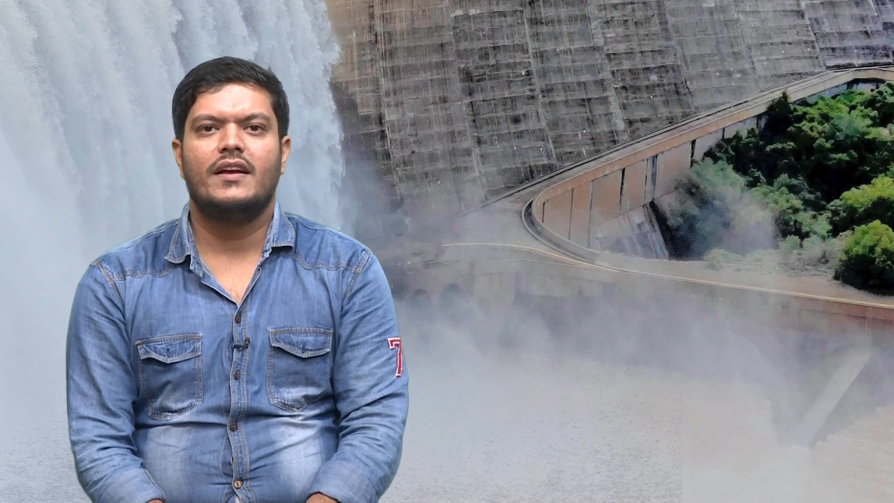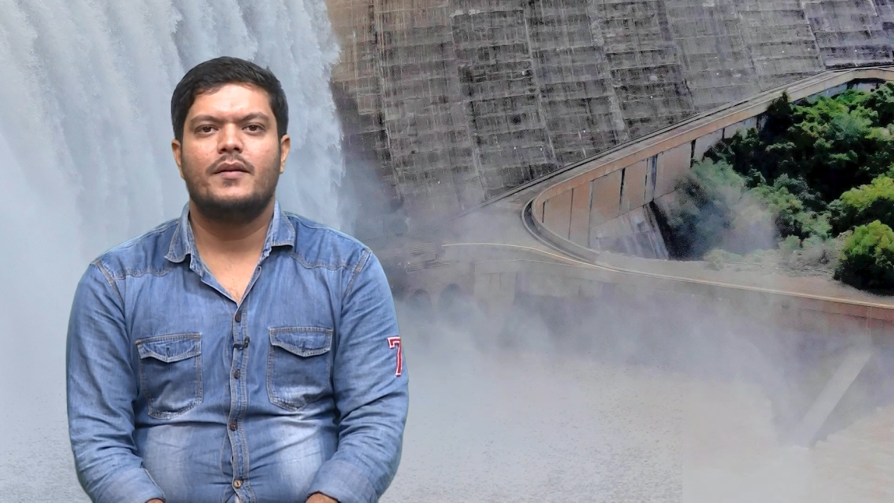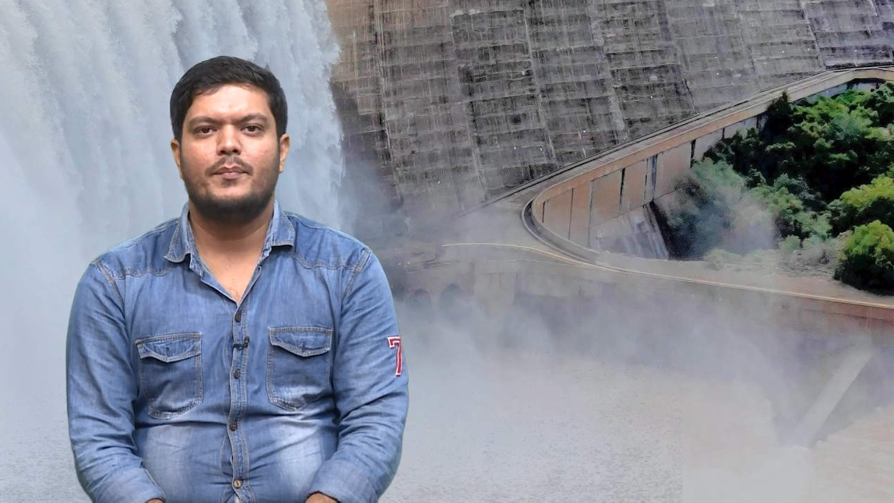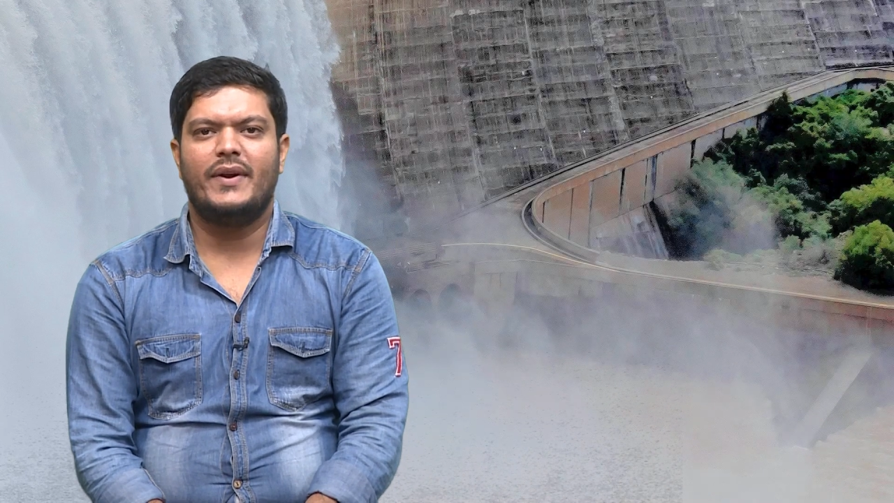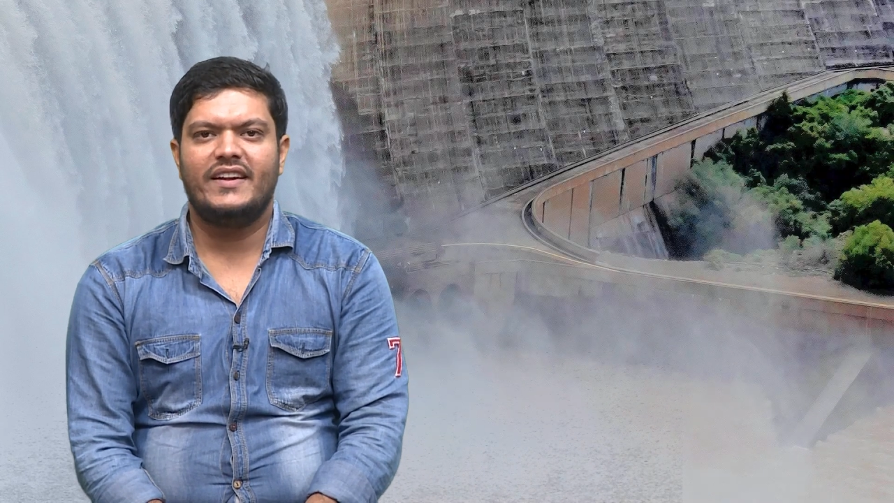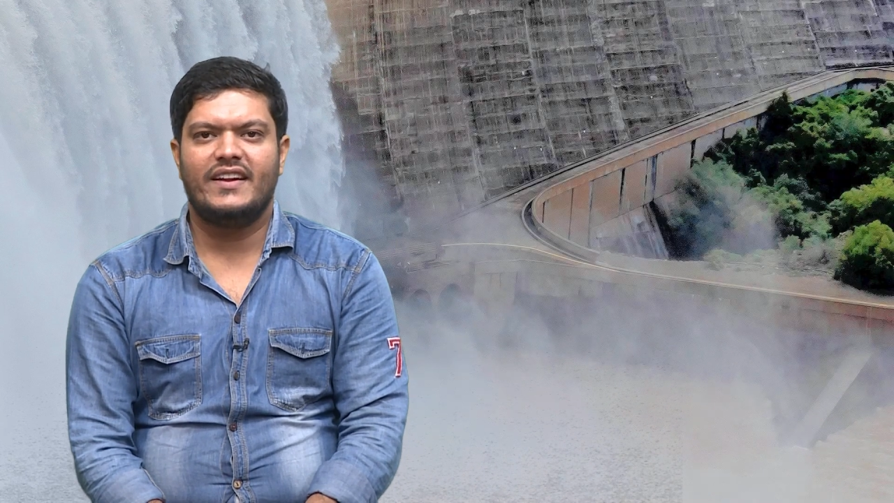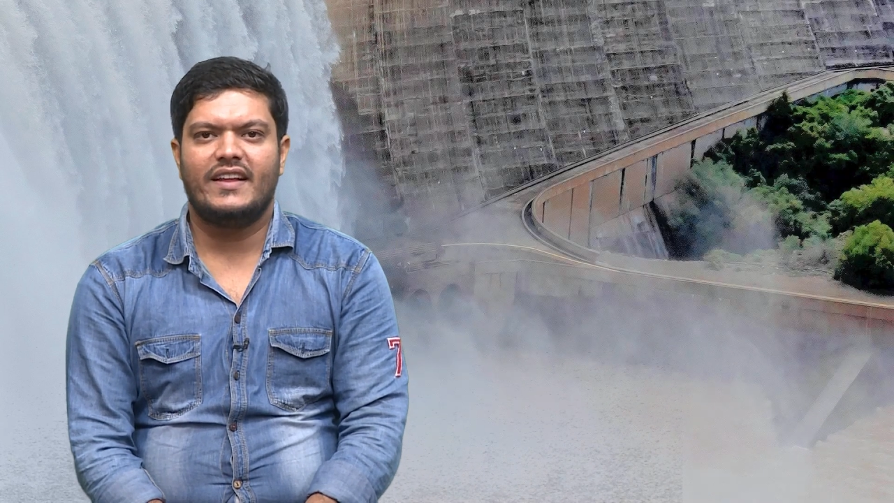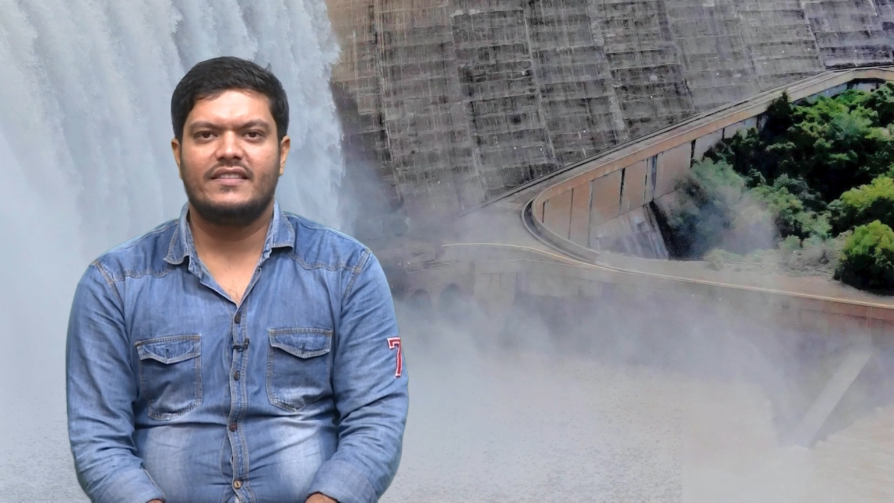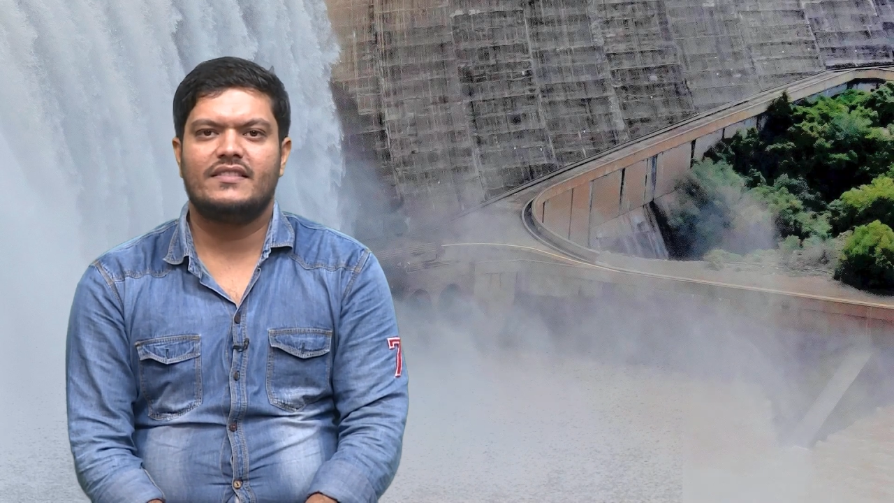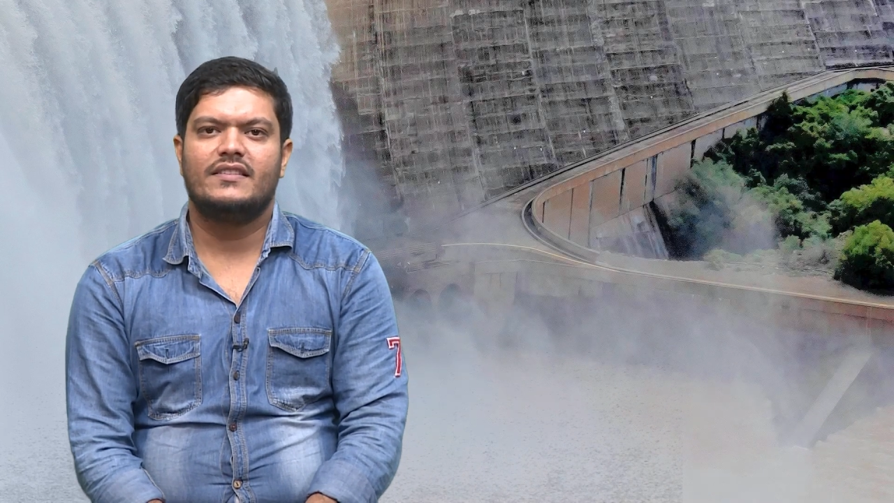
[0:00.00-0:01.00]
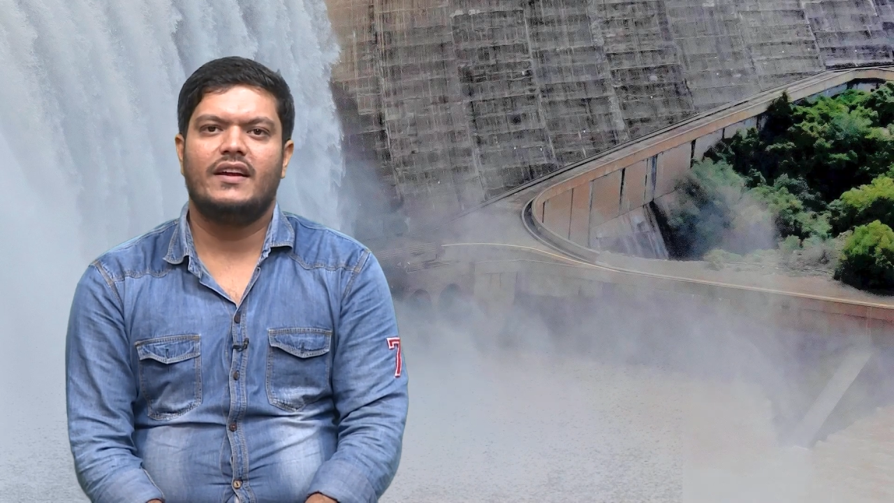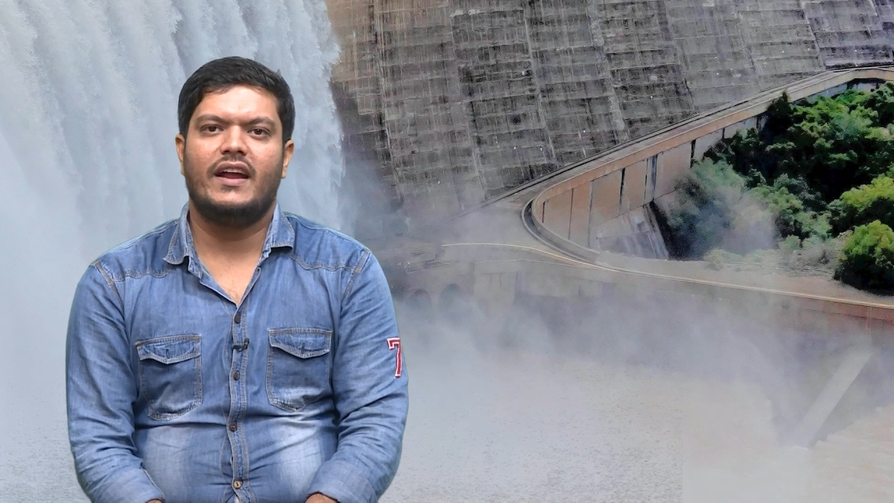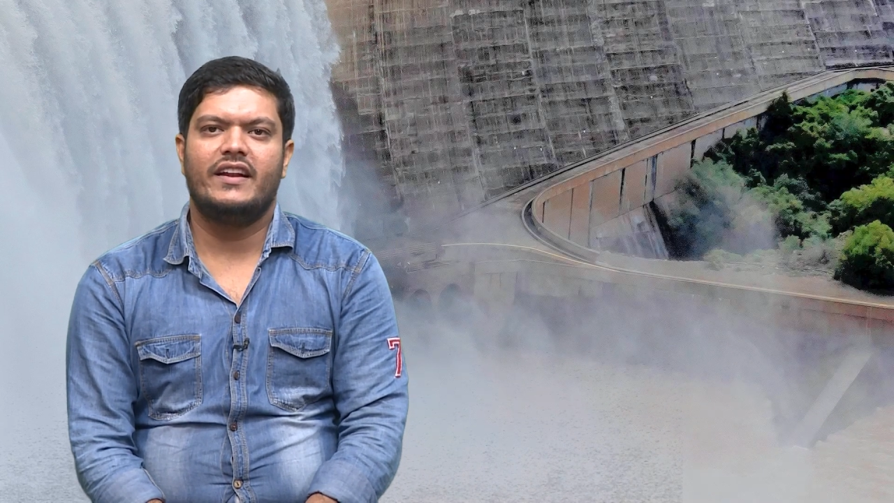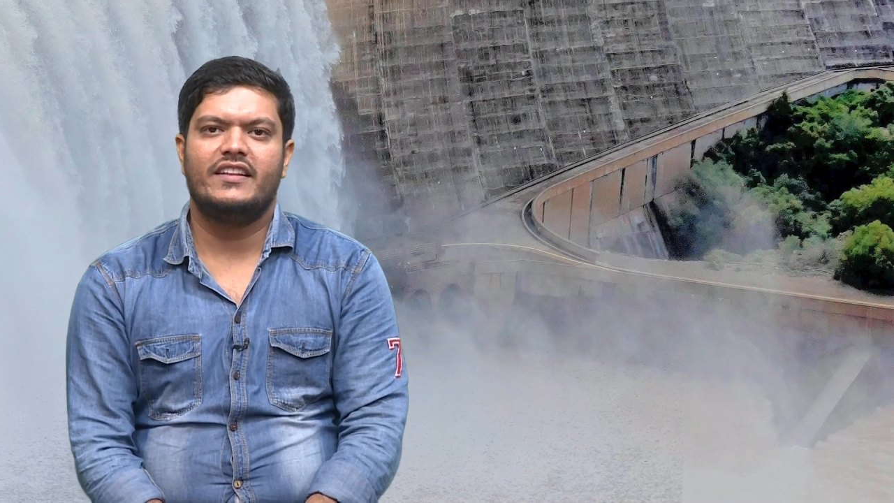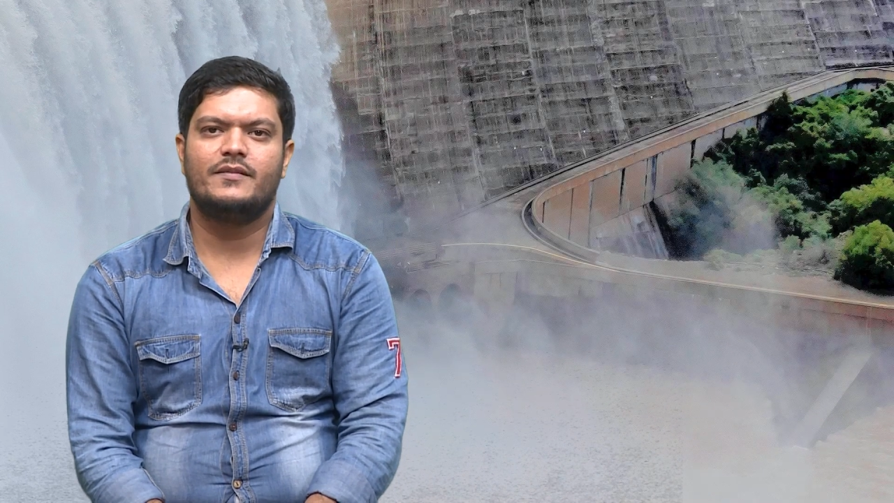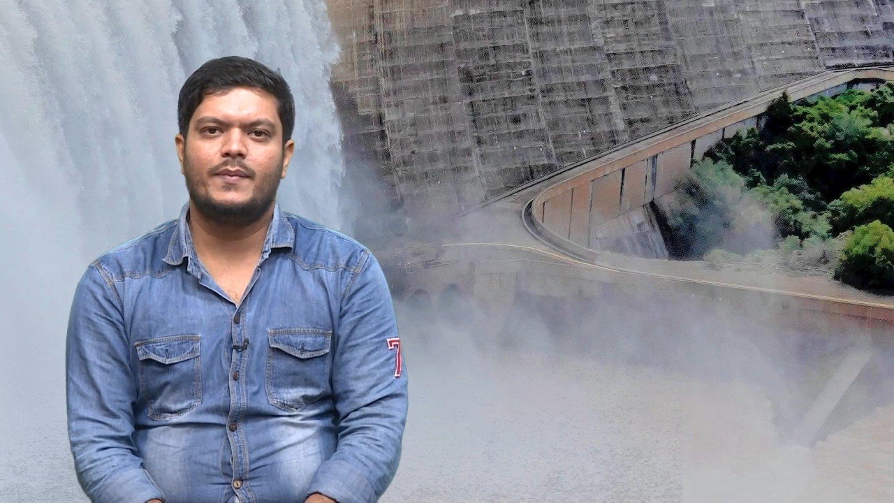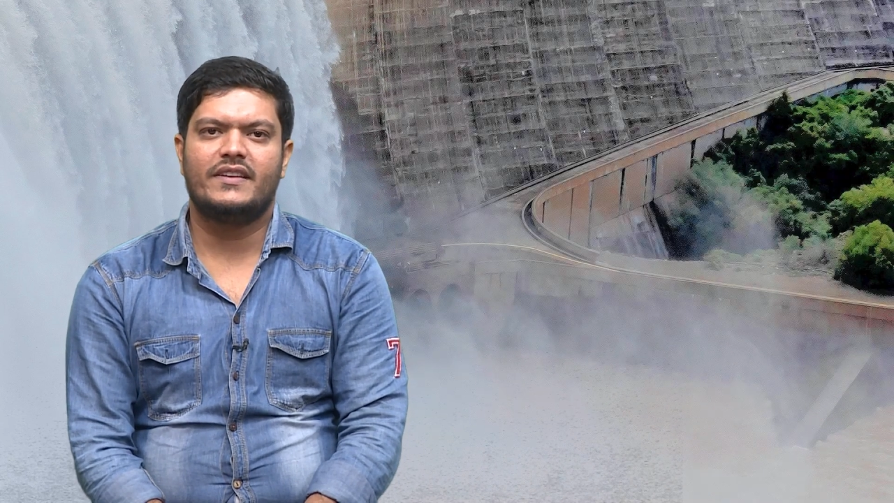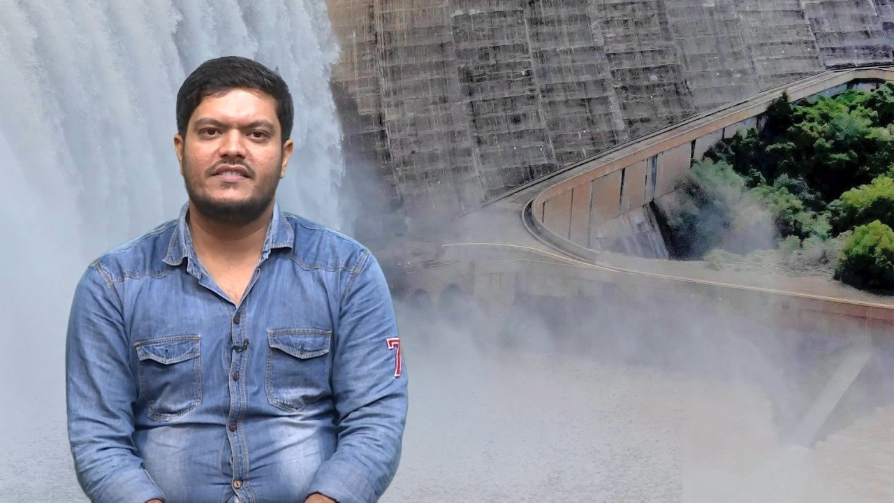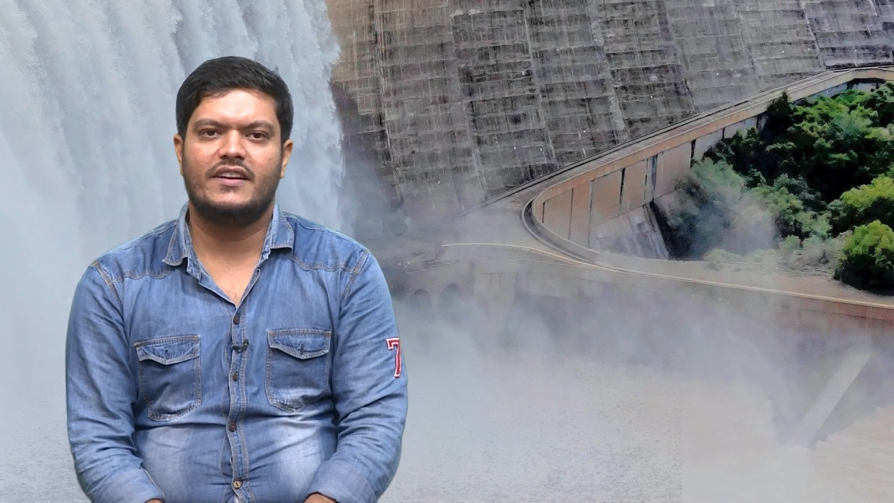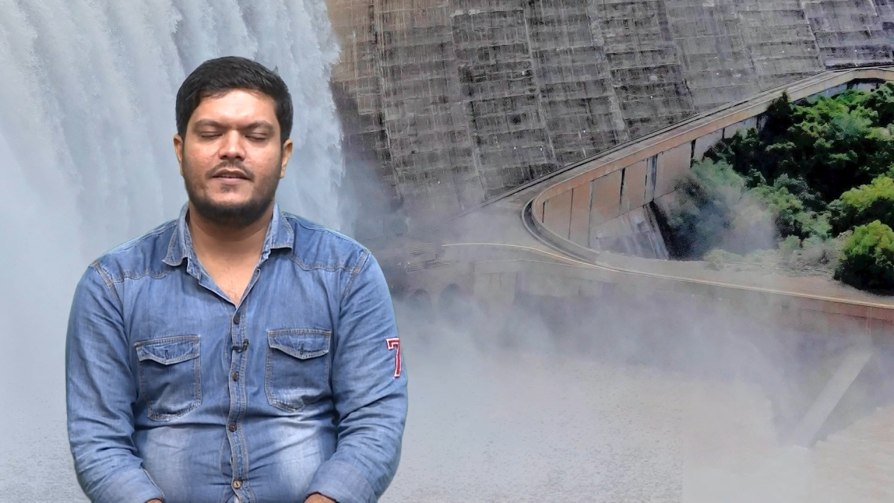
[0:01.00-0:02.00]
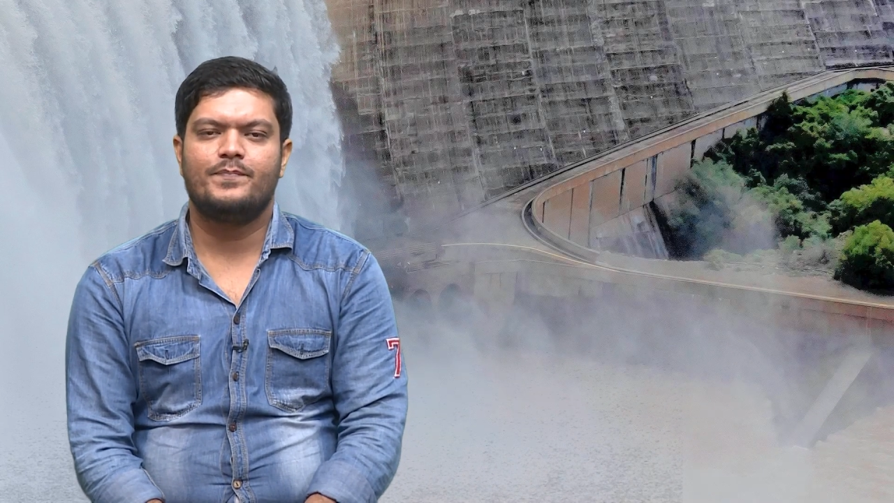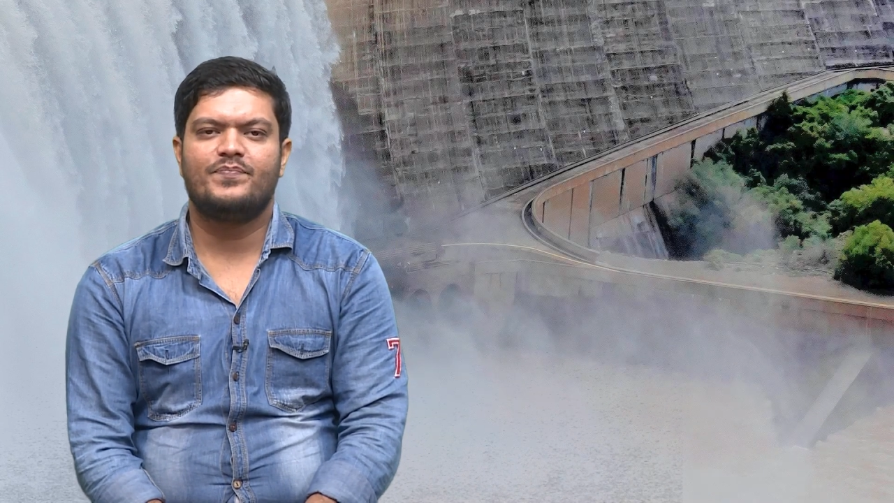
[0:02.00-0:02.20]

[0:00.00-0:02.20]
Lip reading: maintenance and inspection